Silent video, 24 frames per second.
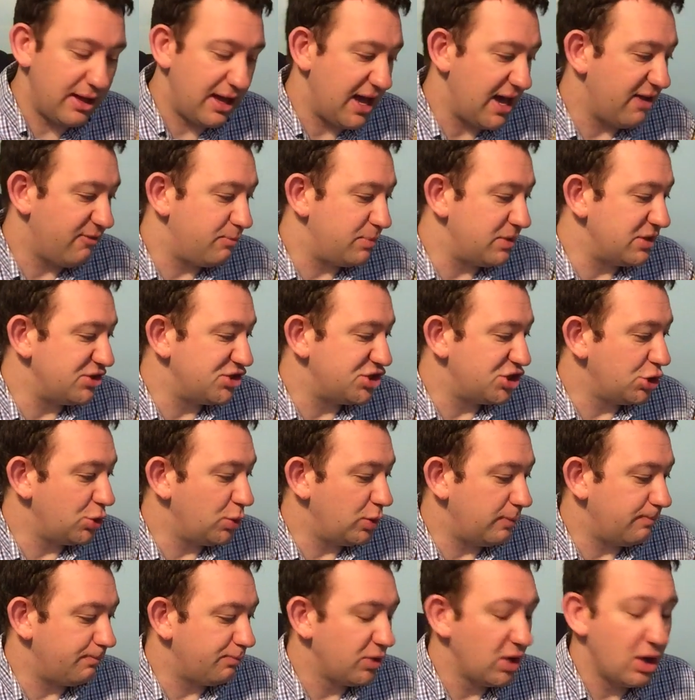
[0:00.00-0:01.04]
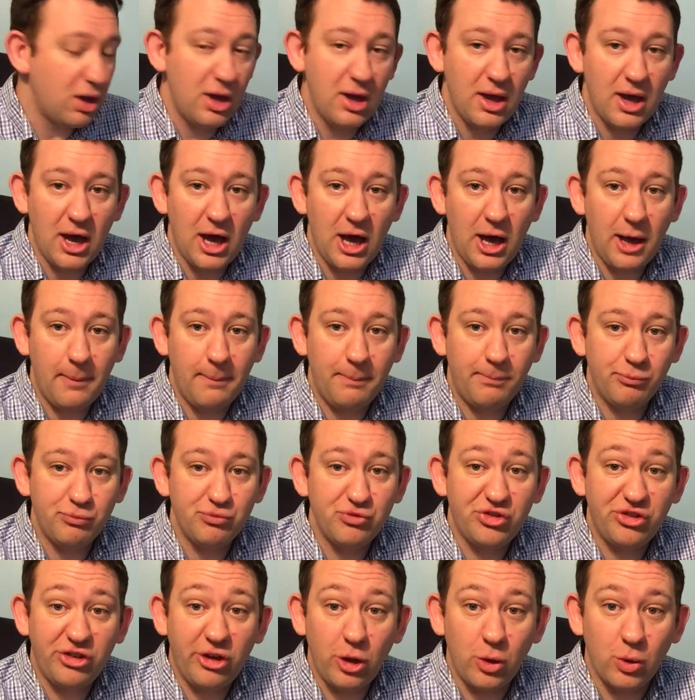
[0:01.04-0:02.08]
have been doing.
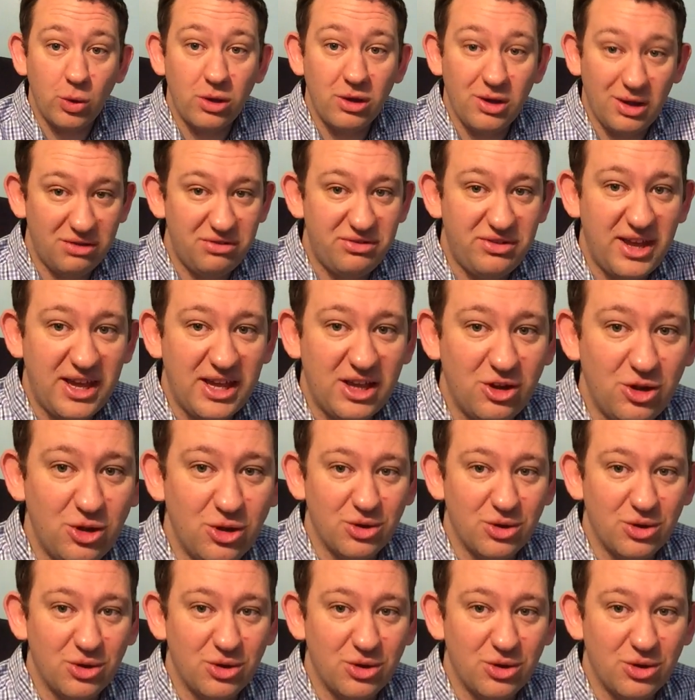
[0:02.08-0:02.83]
So let's take a